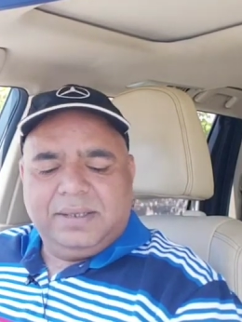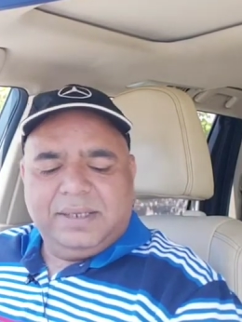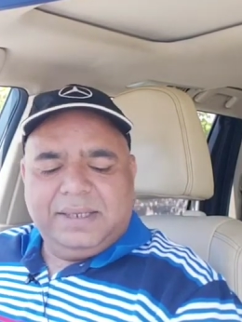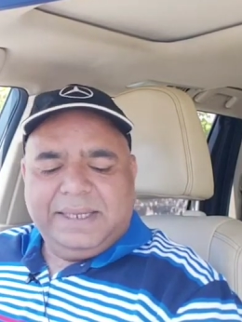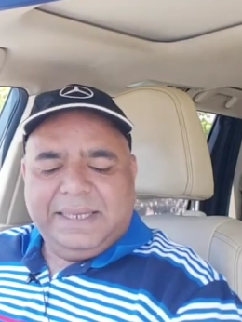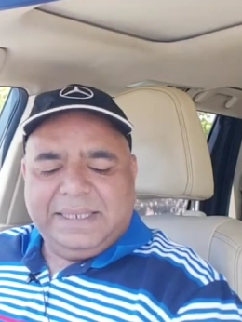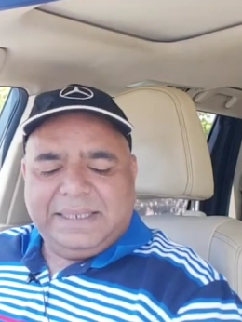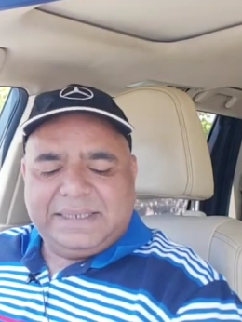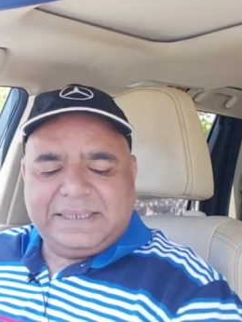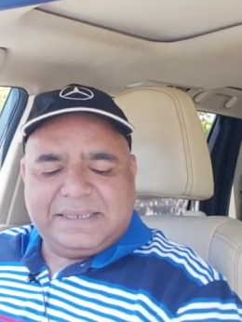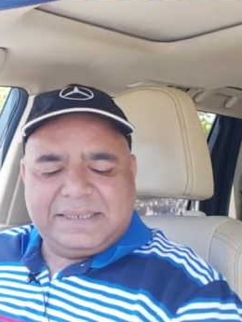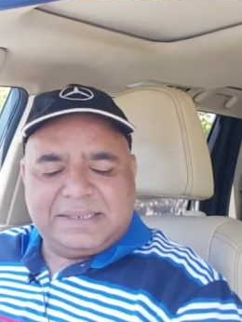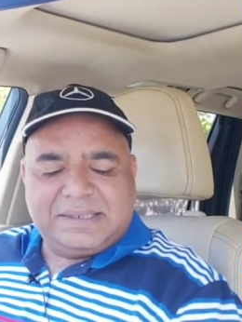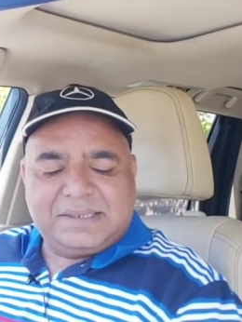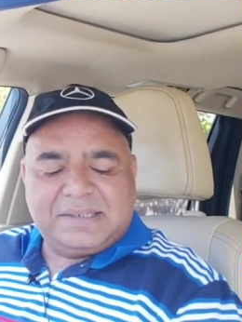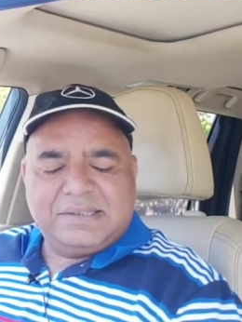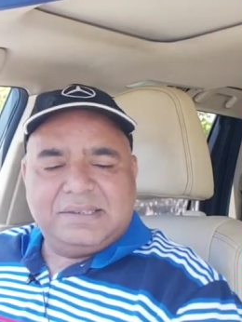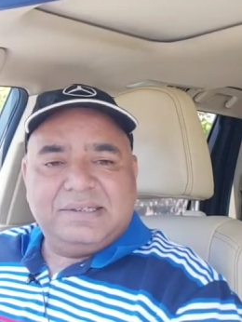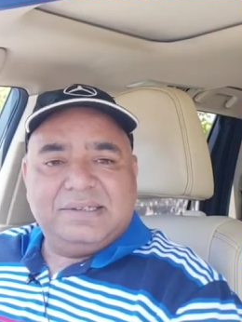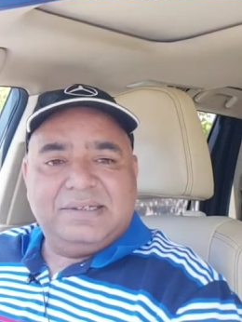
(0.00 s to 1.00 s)

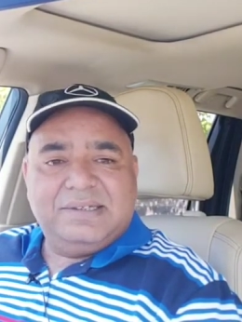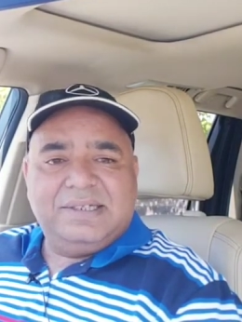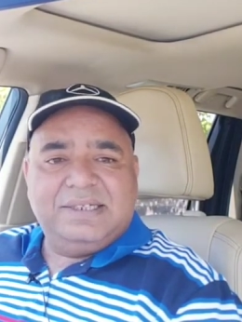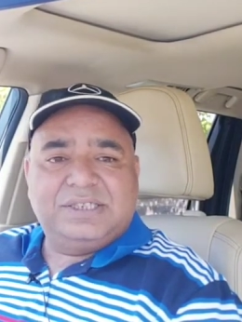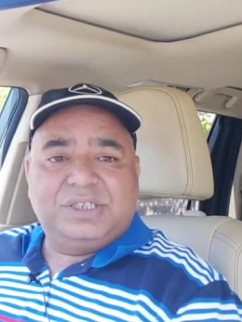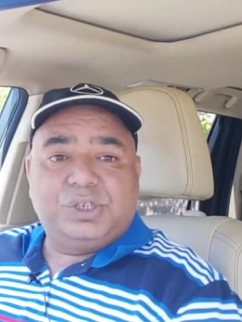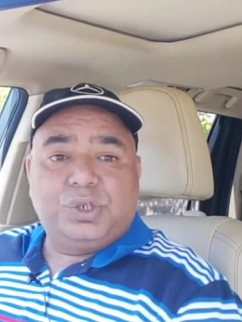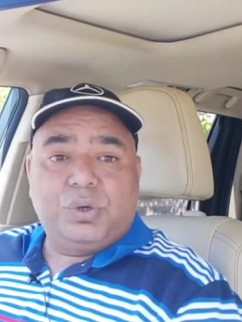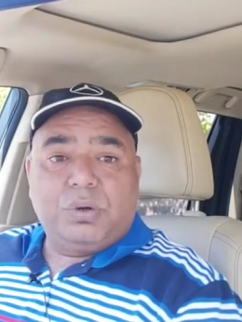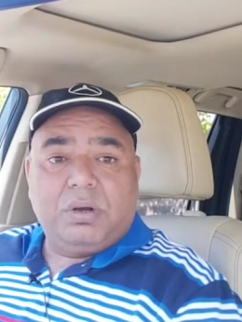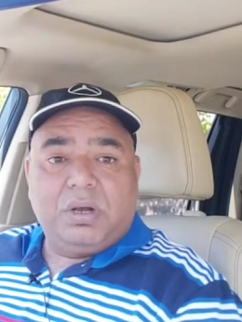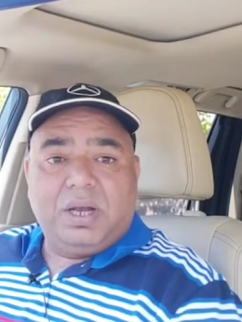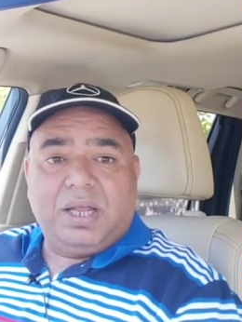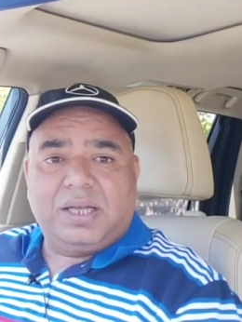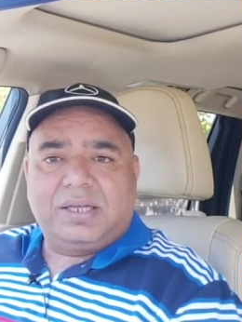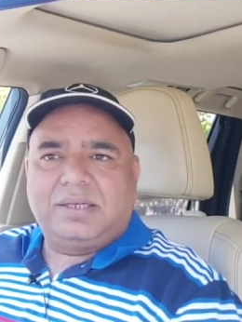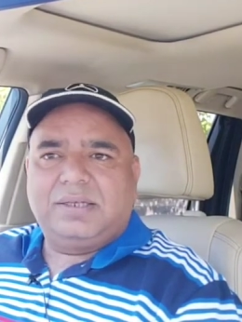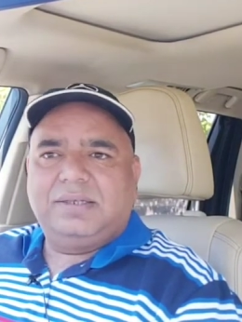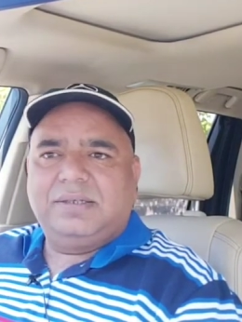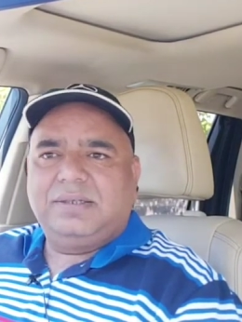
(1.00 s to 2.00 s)
It's your
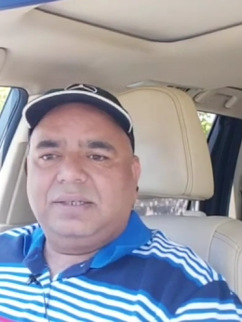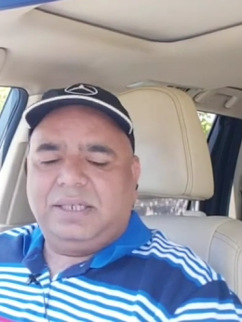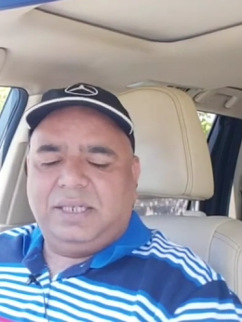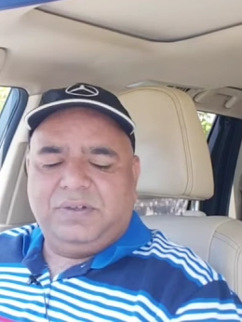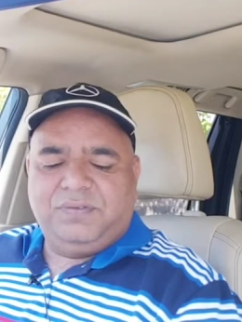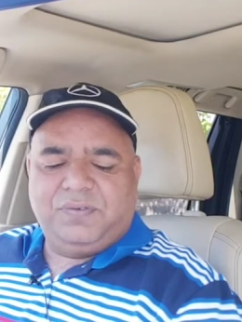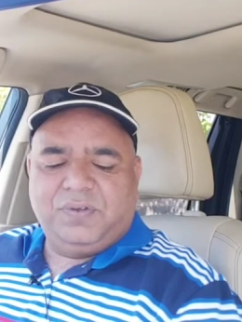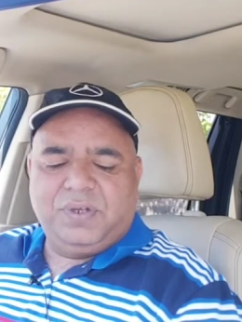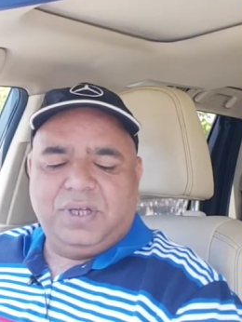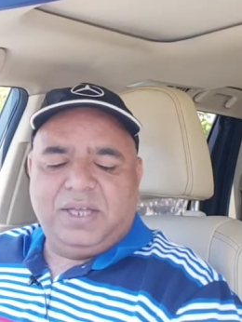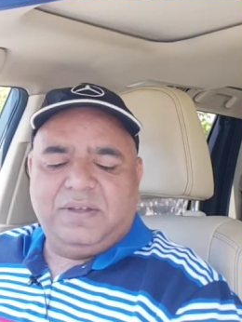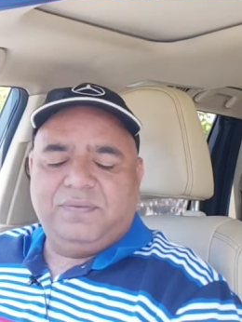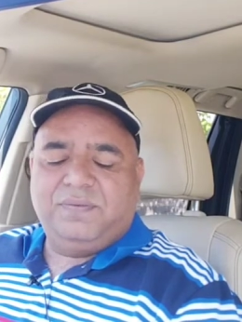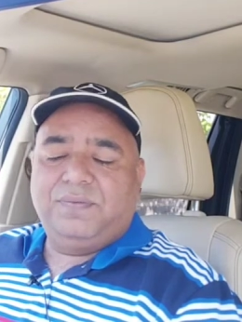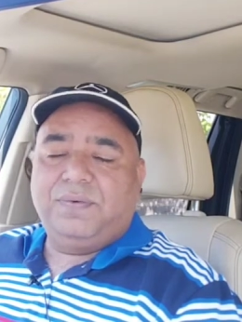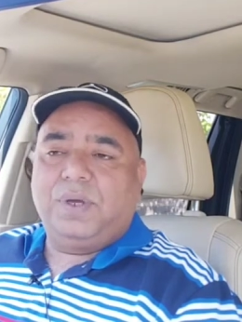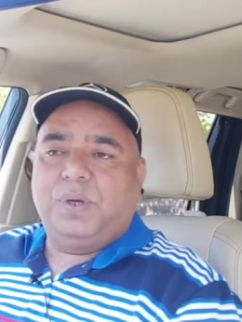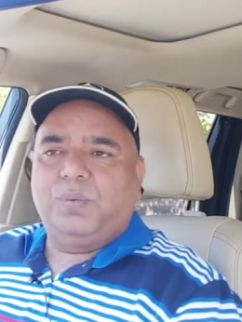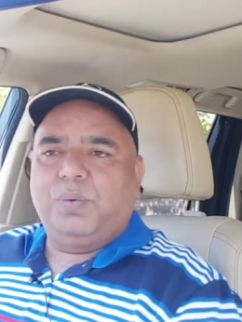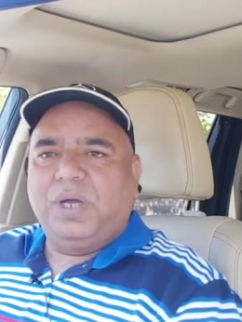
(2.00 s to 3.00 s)
luck. If you have
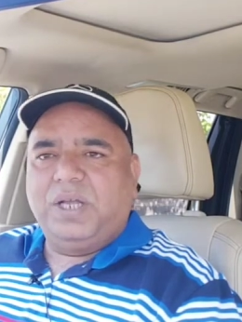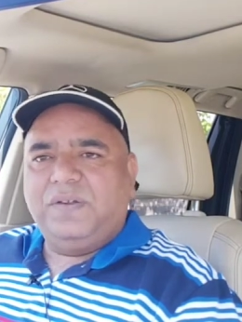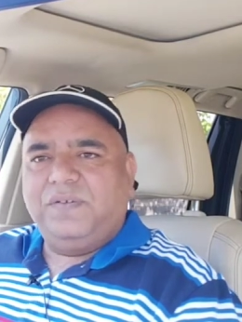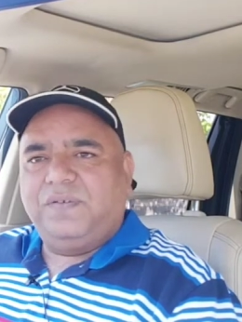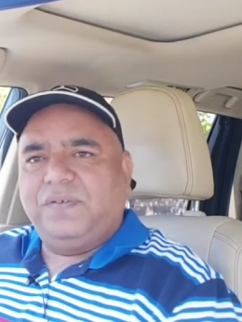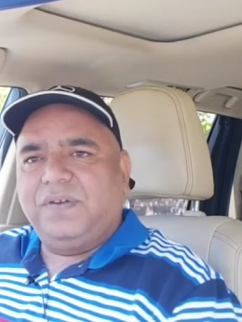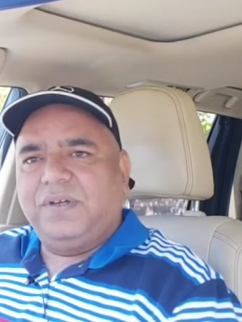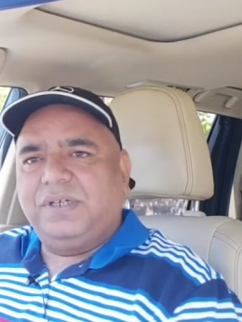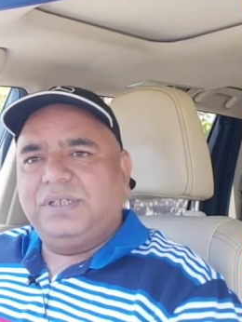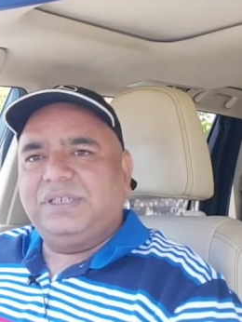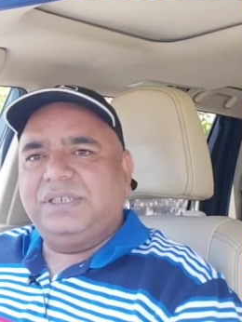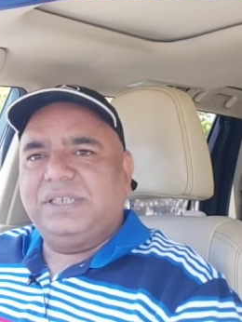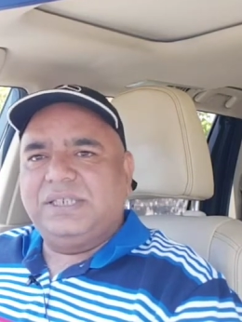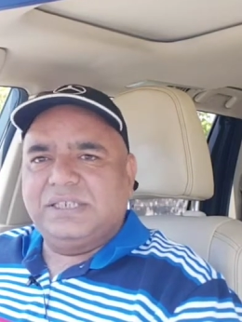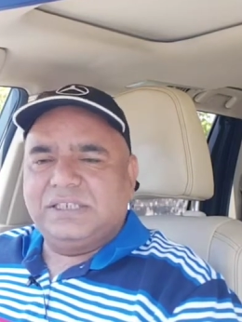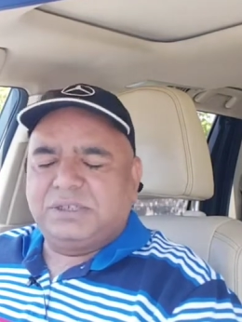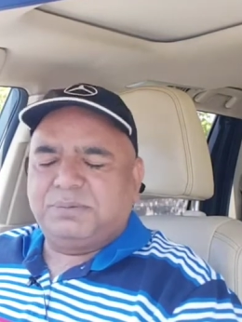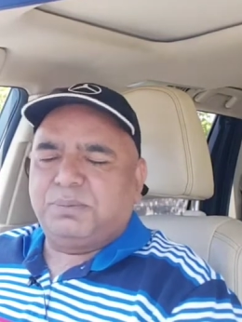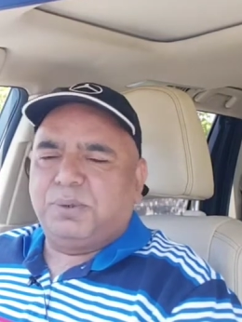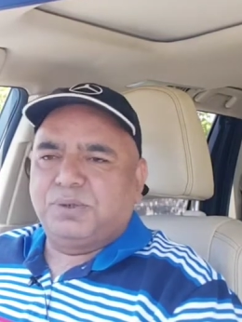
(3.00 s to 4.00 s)
a wife here, she can
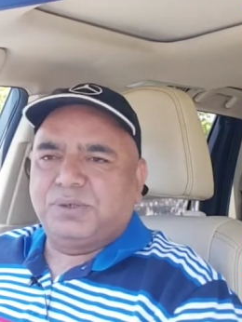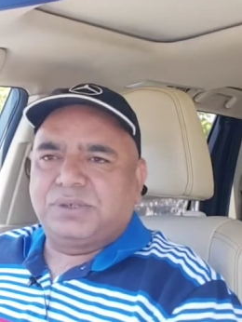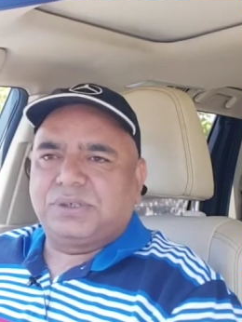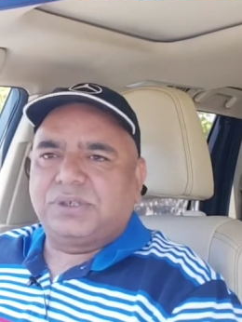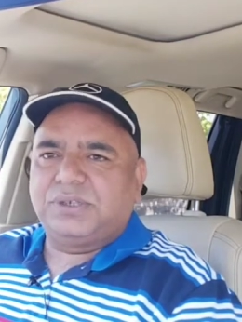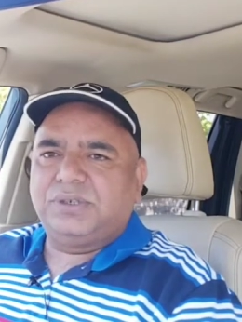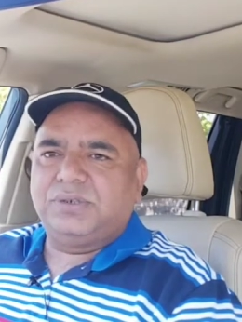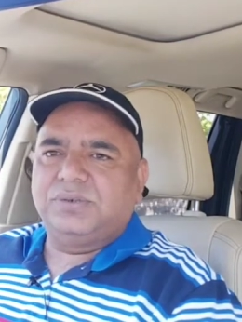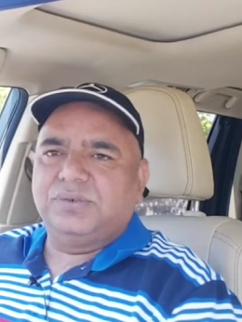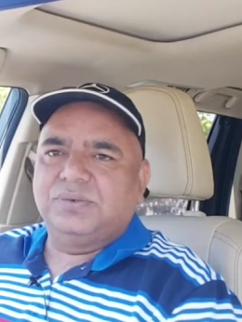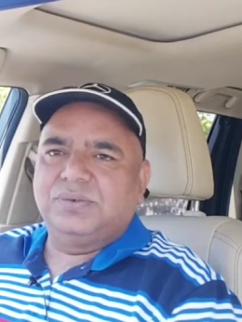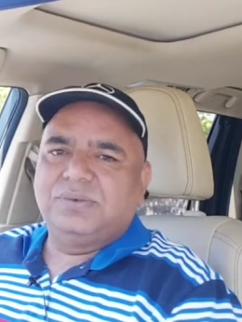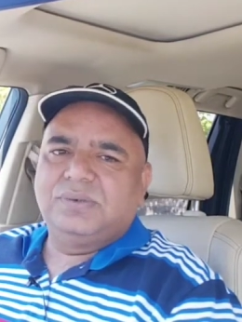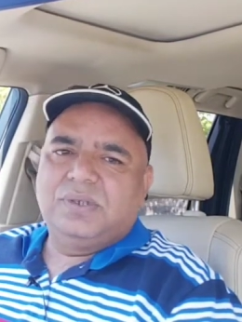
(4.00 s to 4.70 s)
sponsor you.